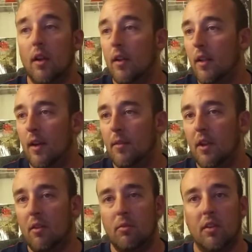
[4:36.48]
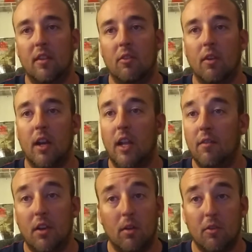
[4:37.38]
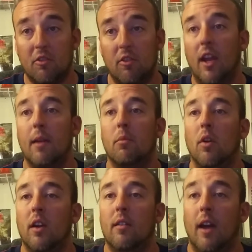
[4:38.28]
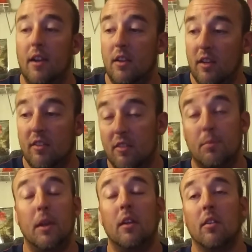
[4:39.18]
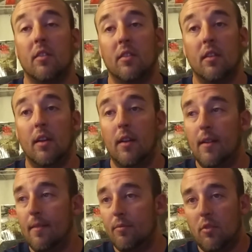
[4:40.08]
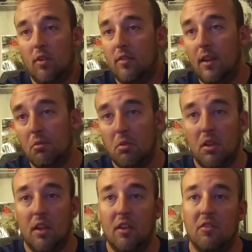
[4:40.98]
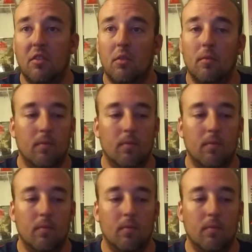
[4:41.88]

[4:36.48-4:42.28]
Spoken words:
They don't really sound grainy. Even the original Game Boy had decent speakers, so it was never really an issue.